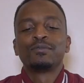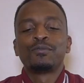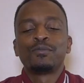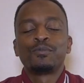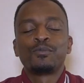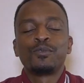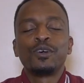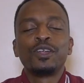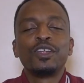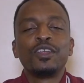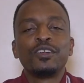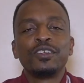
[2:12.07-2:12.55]

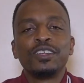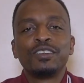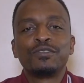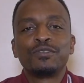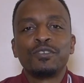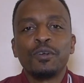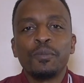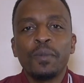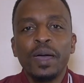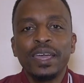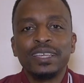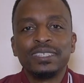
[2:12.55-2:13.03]
I'm going to read
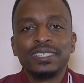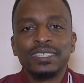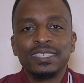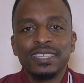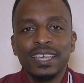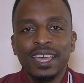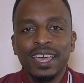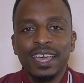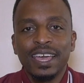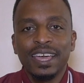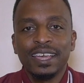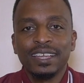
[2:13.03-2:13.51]
from
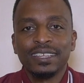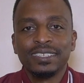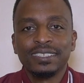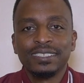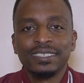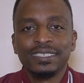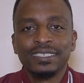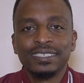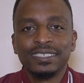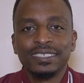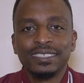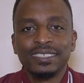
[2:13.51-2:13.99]
Isaiah
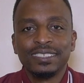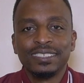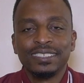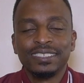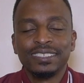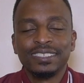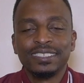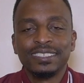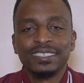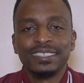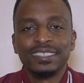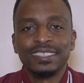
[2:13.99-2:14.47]

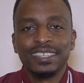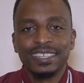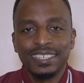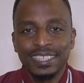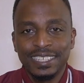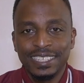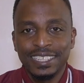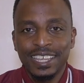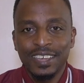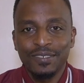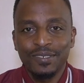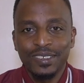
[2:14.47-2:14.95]

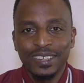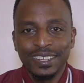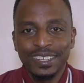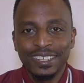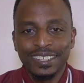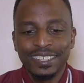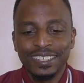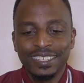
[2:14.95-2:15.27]
37,